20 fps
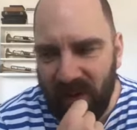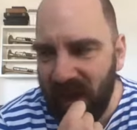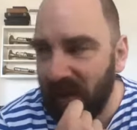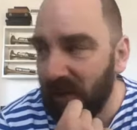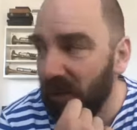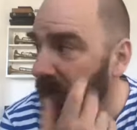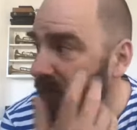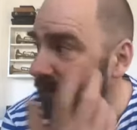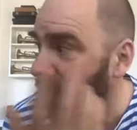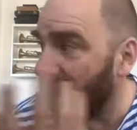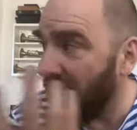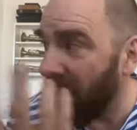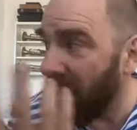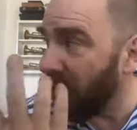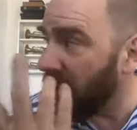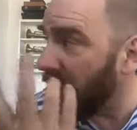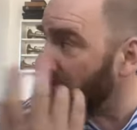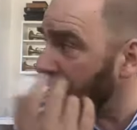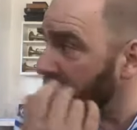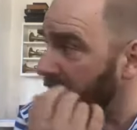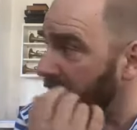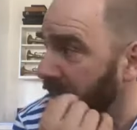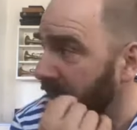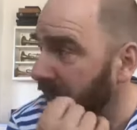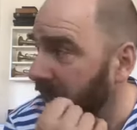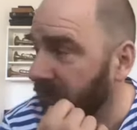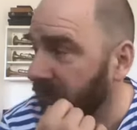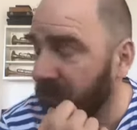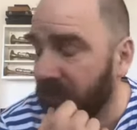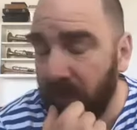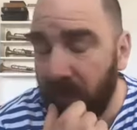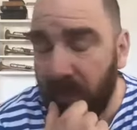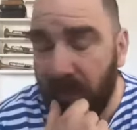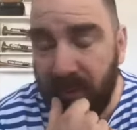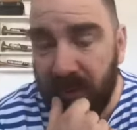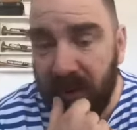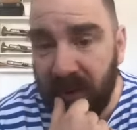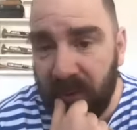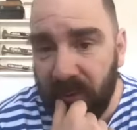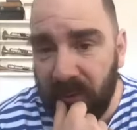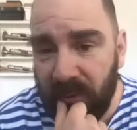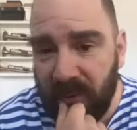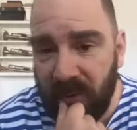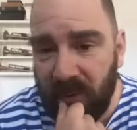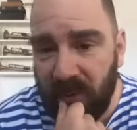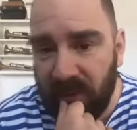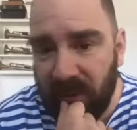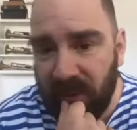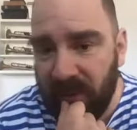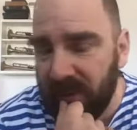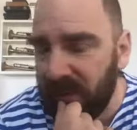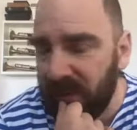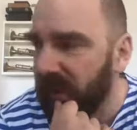And also I already finished 2, 3 new songs,